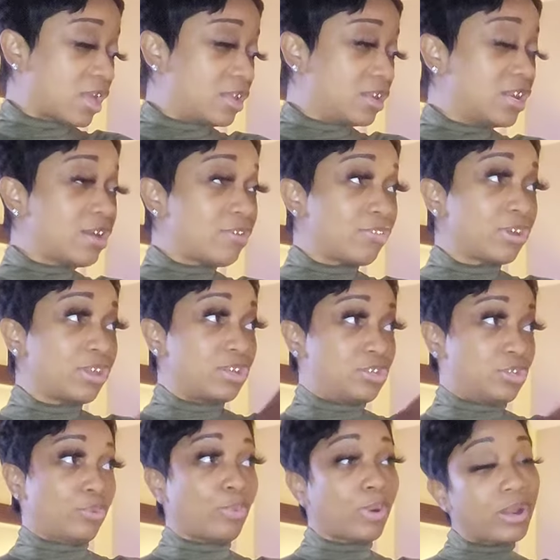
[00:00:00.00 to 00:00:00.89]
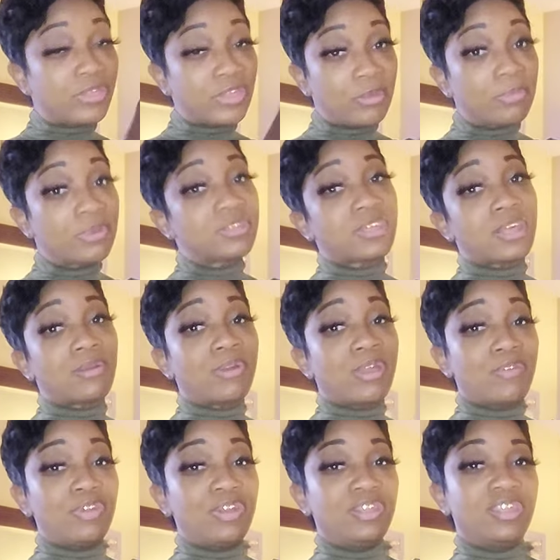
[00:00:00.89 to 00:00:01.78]
I never get to wear them because I
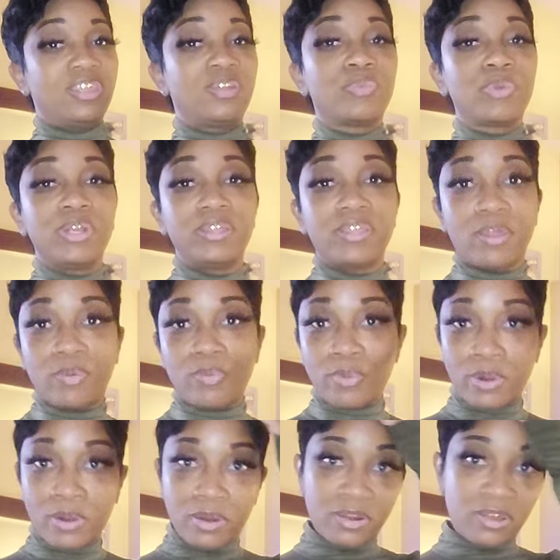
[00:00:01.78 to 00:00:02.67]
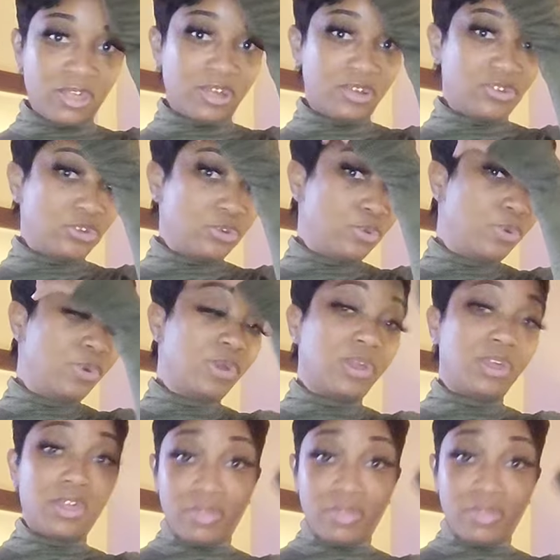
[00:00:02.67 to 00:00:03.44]
don't have anything really that work that too